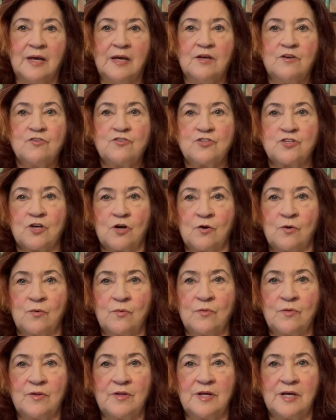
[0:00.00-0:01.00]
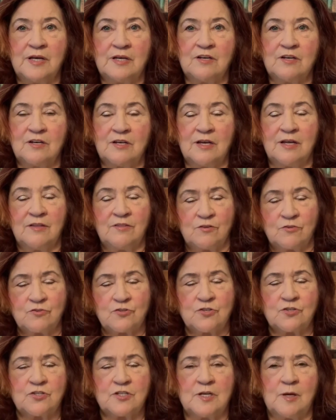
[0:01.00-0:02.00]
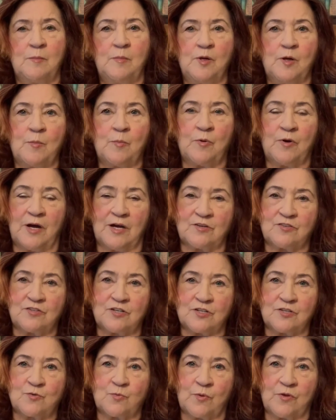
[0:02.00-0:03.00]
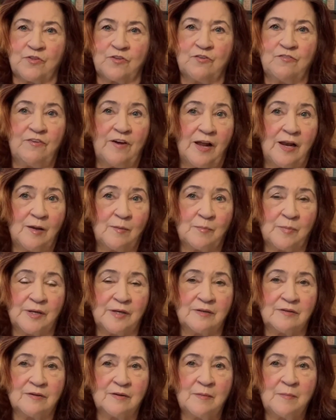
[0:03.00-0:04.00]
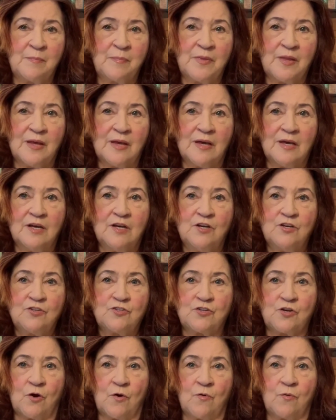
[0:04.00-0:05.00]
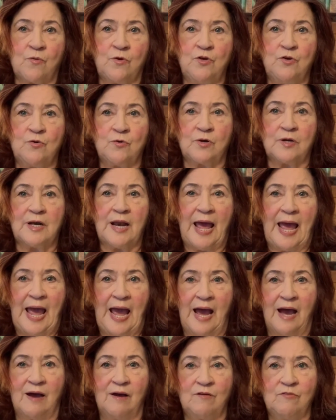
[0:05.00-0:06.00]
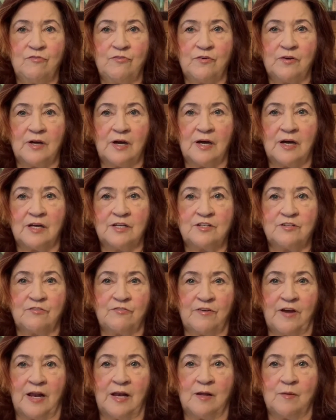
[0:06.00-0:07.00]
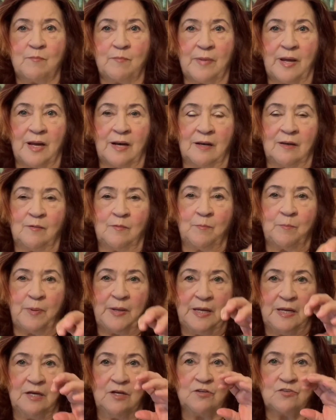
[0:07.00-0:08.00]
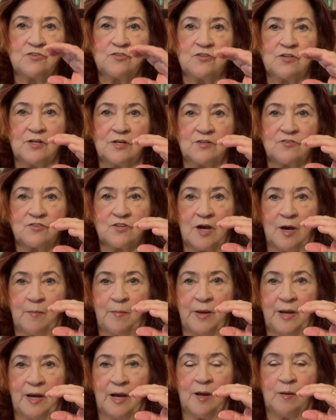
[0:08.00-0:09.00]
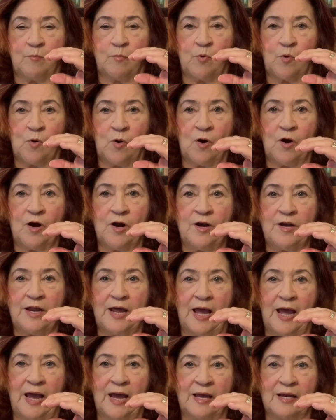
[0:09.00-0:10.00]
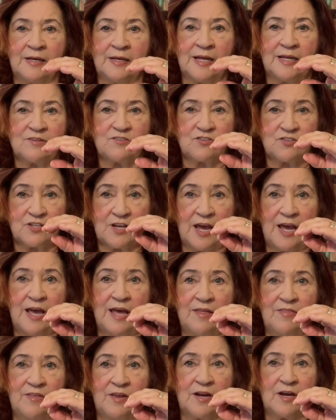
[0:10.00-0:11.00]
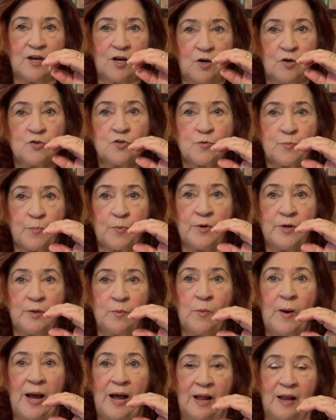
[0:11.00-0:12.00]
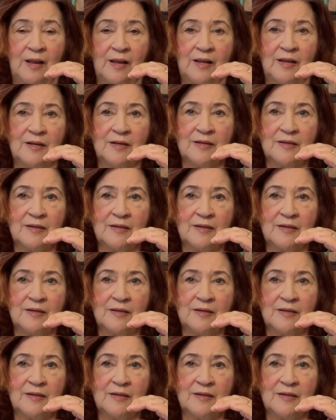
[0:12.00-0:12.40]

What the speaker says: So there's a similar process with development. So you can have a developmental piece that is coming on board, and let's say that it goes pretty well,